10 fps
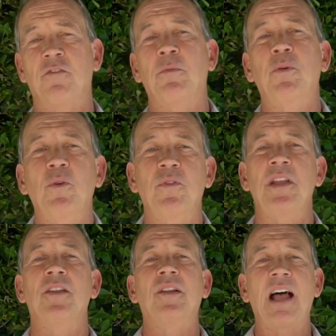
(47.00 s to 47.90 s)
of
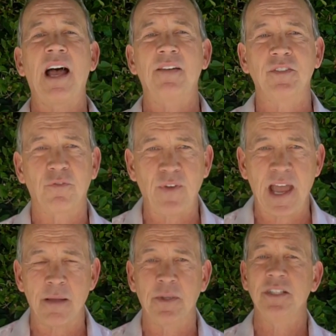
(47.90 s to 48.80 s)
improving the lives of
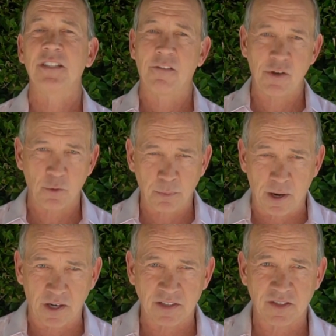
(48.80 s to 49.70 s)
families living with
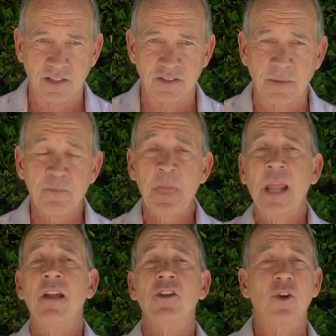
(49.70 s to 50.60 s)
Parkinson's.
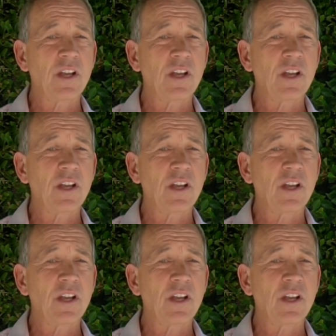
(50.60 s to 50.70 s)
Your